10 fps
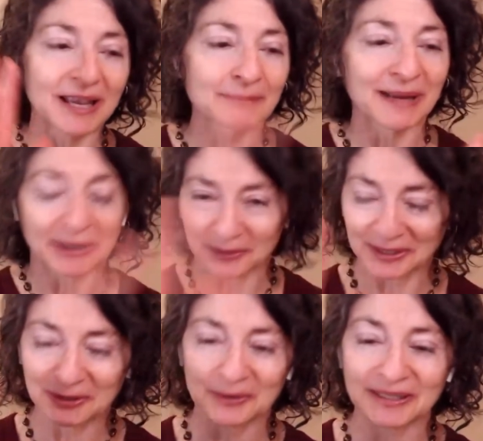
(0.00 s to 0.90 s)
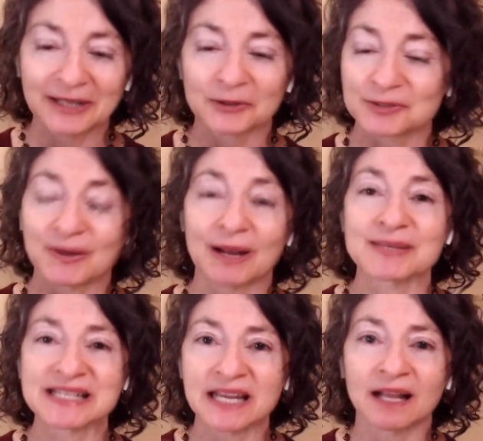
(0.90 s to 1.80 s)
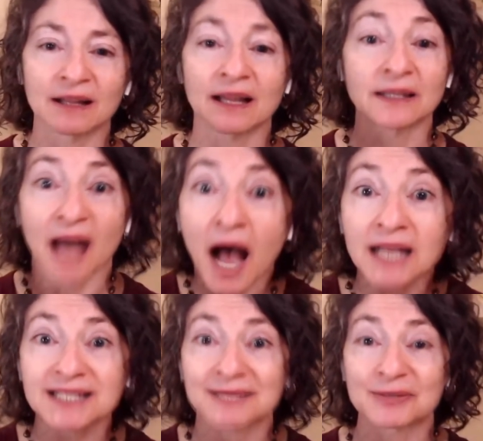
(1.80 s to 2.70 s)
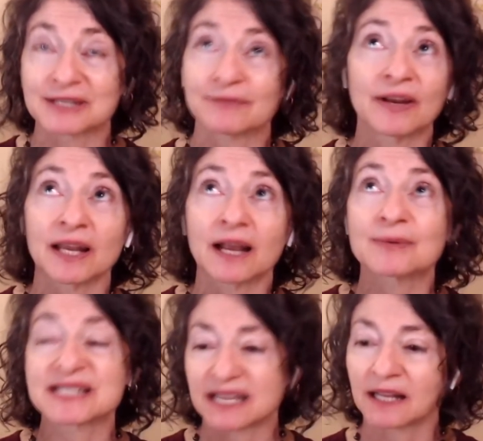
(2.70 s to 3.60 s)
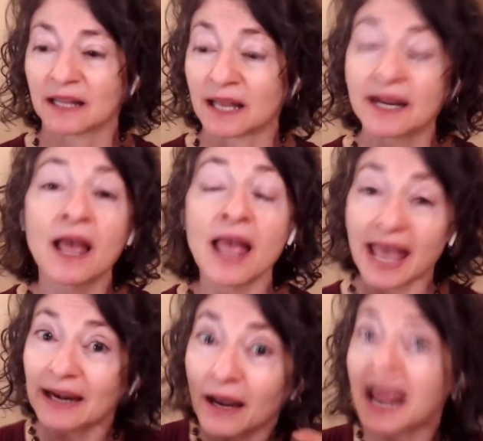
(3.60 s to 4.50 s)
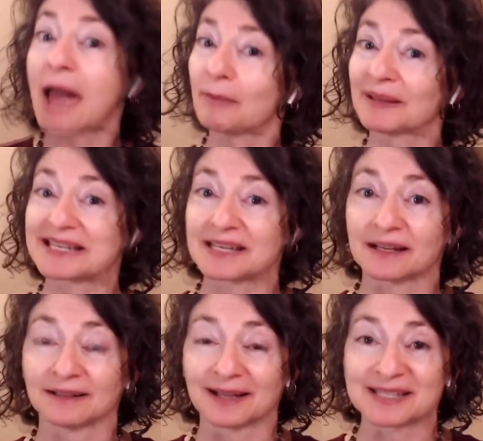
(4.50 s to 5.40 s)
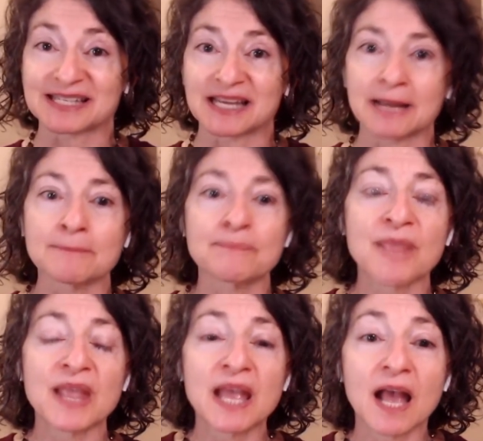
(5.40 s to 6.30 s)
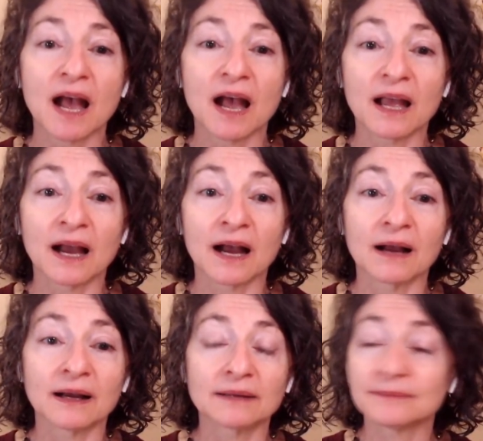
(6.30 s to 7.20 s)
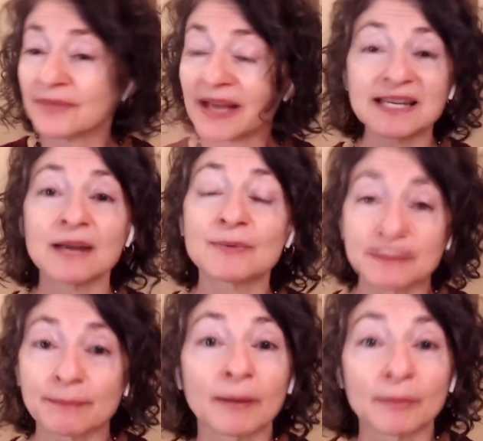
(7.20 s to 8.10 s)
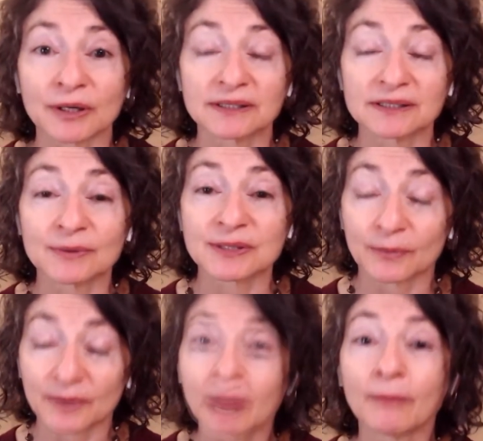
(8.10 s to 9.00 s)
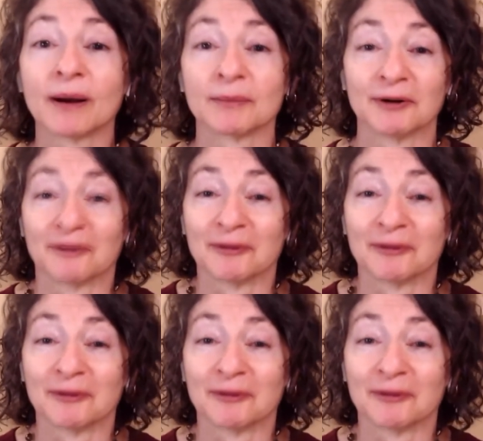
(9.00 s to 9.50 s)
in my earlier years when I was single a lot, which felt like I was single a lot, and unhappily single, I'll say, uh, that day was a bummer. It was a real bummer